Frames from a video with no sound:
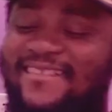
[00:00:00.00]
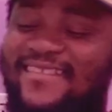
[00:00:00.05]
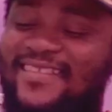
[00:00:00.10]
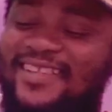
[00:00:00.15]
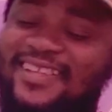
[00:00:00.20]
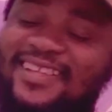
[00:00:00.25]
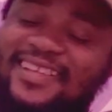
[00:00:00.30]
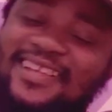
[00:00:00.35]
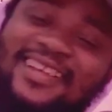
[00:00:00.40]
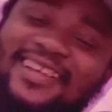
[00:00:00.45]

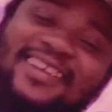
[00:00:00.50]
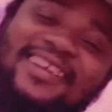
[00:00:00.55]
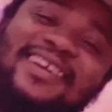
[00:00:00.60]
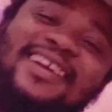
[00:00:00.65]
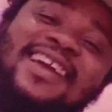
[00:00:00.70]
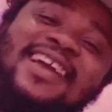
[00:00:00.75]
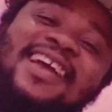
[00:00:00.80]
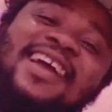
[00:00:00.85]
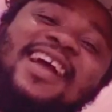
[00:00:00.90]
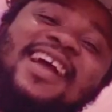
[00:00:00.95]
How
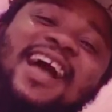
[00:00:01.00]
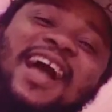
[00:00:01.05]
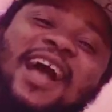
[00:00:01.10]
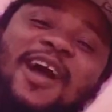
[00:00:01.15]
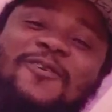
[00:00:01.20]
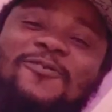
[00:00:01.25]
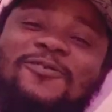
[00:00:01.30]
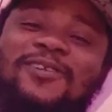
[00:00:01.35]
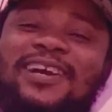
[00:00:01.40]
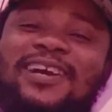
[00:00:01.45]
can
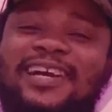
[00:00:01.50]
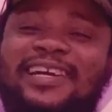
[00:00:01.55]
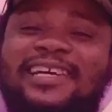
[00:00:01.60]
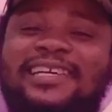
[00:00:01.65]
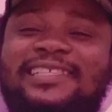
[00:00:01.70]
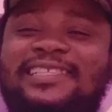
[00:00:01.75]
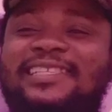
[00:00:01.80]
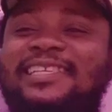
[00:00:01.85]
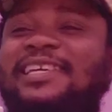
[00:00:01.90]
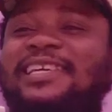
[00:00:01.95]
he
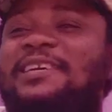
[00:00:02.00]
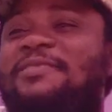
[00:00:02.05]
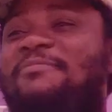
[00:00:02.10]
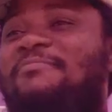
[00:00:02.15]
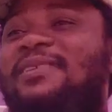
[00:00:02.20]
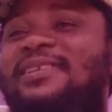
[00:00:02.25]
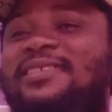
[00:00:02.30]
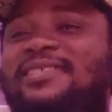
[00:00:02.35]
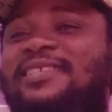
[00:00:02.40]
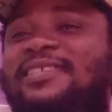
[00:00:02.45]
say
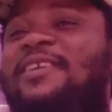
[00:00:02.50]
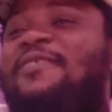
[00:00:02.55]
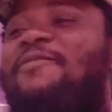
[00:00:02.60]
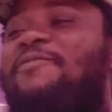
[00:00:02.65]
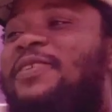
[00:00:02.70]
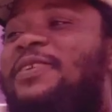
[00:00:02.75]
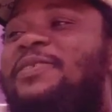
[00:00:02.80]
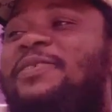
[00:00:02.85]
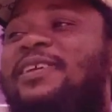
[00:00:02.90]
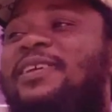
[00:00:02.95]
he
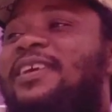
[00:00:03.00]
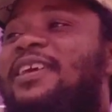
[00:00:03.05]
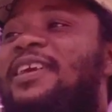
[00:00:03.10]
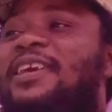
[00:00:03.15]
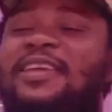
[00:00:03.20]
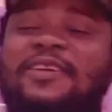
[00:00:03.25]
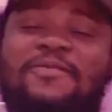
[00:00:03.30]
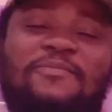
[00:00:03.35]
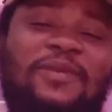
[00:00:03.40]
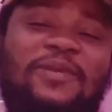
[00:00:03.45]
baffles
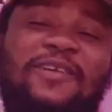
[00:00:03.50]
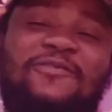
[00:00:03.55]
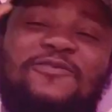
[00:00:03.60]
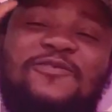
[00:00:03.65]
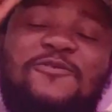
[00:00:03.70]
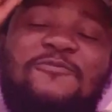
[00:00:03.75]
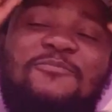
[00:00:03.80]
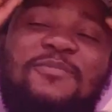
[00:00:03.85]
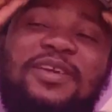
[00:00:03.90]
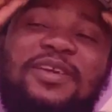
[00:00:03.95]
me?
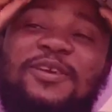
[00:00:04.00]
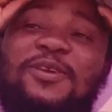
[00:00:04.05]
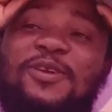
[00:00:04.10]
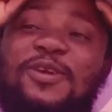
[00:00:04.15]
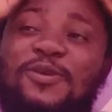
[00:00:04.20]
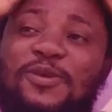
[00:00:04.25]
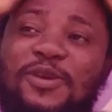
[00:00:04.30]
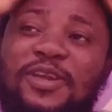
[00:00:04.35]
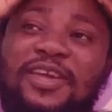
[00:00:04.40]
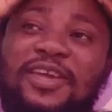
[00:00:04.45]
He makes
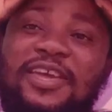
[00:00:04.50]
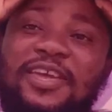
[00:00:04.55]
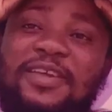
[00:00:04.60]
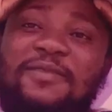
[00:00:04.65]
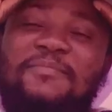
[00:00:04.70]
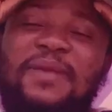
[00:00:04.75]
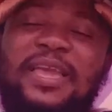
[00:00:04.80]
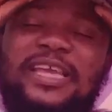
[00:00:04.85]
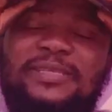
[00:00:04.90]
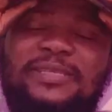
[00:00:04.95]
me
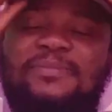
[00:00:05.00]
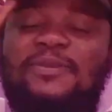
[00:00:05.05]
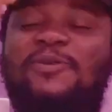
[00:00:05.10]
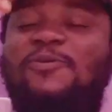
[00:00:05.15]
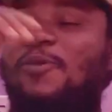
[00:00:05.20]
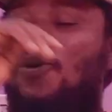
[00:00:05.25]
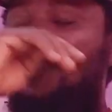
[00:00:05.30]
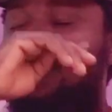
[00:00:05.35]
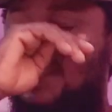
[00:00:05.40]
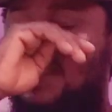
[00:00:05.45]
wonder.
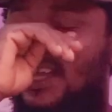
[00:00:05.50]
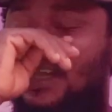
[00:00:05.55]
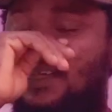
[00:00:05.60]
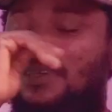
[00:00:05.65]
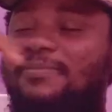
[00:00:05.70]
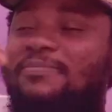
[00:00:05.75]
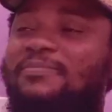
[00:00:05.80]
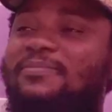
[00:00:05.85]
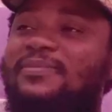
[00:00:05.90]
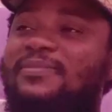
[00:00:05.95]

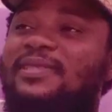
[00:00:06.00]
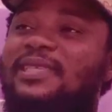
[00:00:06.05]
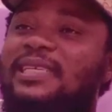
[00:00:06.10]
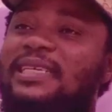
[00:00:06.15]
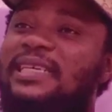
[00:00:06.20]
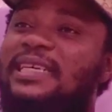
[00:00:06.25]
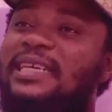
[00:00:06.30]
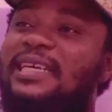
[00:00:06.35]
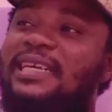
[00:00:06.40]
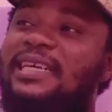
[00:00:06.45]

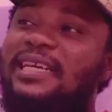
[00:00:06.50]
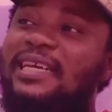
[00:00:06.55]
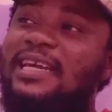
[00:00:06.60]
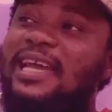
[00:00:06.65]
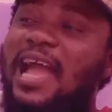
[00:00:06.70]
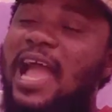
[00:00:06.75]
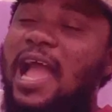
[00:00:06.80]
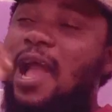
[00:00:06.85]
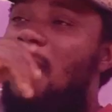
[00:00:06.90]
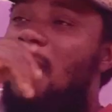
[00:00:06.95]
How
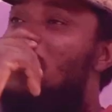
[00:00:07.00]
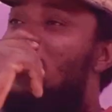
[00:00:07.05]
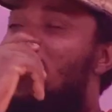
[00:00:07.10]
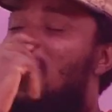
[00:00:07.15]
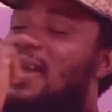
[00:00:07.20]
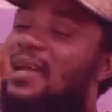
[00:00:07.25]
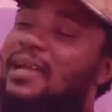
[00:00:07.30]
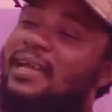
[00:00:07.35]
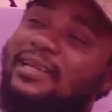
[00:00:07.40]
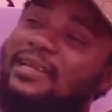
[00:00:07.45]
can
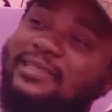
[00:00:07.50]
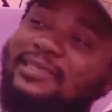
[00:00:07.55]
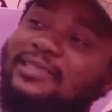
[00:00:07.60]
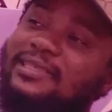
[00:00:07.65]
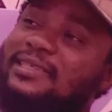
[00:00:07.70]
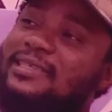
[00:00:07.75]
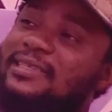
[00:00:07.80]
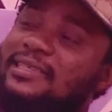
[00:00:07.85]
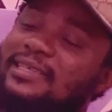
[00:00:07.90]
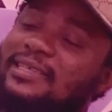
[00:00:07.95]

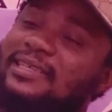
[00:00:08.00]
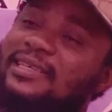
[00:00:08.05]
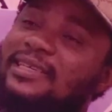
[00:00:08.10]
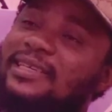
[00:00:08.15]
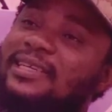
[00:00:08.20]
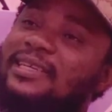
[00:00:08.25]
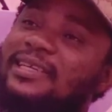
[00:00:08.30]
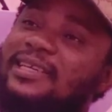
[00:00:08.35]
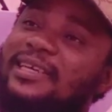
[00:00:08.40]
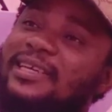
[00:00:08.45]
some
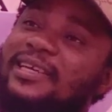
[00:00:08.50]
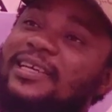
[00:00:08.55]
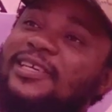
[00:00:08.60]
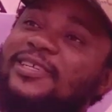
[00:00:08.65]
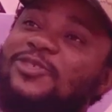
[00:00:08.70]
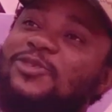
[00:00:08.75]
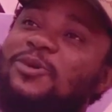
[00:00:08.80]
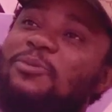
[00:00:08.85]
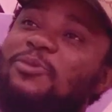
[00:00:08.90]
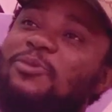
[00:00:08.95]
group of
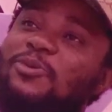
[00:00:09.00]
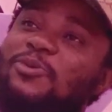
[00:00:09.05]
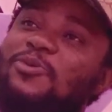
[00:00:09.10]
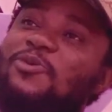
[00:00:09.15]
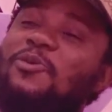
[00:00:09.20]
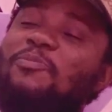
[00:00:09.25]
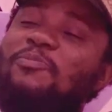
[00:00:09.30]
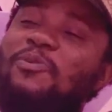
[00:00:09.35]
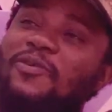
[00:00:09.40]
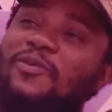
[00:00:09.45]

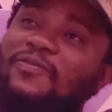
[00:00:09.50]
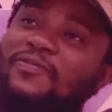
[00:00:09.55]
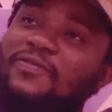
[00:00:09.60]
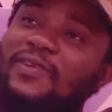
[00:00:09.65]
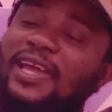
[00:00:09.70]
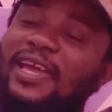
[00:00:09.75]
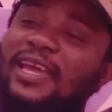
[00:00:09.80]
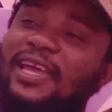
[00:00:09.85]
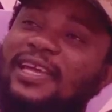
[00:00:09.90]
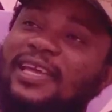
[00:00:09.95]
fans just say,
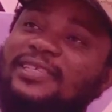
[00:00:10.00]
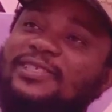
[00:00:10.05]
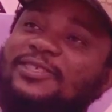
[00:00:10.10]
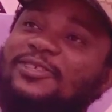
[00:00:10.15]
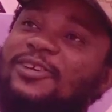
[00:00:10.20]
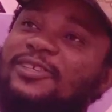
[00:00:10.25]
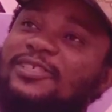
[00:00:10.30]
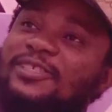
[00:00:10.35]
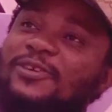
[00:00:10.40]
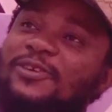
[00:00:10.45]
okay, you know
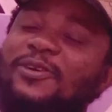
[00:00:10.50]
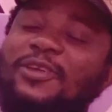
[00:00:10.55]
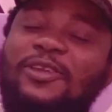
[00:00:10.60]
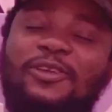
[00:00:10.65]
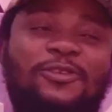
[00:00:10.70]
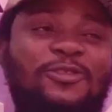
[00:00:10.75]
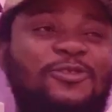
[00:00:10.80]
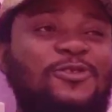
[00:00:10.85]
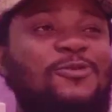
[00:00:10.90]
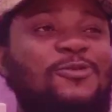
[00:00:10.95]
what?
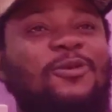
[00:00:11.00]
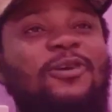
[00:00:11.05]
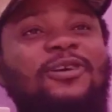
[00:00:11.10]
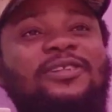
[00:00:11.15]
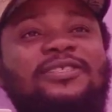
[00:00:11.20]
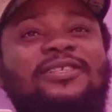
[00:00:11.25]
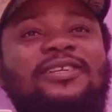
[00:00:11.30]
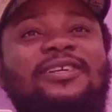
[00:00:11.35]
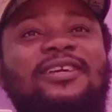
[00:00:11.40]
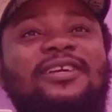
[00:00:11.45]

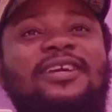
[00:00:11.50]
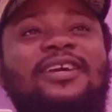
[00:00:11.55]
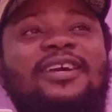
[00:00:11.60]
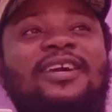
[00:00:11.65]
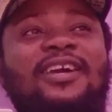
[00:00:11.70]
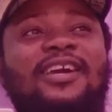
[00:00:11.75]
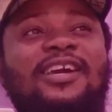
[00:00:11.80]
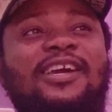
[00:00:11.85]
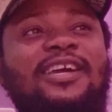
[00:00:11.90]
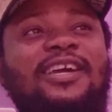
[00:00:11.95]
This
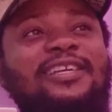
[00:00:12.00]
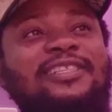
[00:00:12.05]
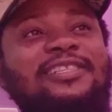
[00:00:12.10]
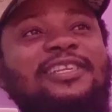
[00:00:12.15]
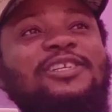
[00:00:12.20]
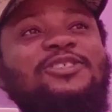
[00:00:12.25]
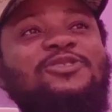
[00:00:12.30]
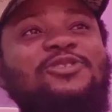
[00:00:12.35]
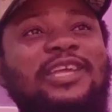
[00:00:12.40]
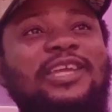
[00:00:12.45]
girl
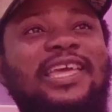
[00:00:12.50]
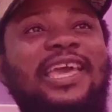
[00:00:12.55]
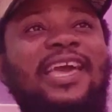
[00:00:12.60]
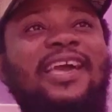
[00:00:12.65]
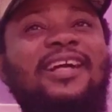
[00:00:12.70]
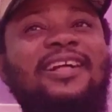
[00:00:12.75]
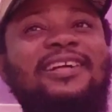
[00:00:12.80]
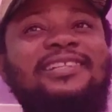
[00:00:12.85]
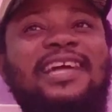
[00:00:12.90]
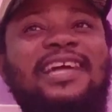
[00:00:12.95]
that is
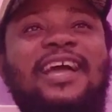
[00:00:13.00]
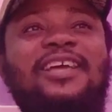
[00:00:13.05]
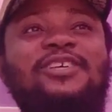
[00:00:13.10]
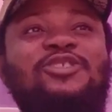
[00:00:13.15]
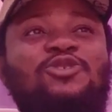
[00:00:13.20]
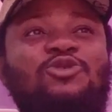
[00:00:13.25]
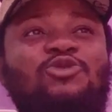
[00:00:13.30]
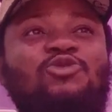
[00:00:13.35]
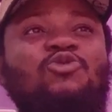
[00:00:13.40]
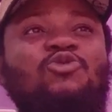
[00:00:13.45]
so
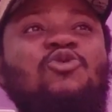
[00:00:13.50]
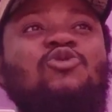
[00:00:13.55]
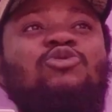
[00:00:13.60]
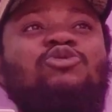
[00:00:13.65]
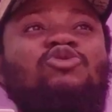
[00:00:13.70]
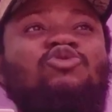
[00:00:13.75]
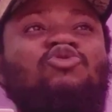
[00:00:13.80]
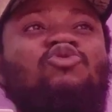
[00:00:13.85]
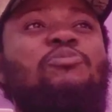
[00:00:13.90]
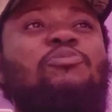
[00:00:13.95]
super
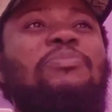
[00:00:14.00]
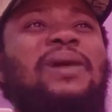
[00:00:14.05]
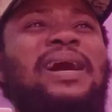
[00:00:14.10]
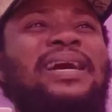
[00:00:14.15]
rich,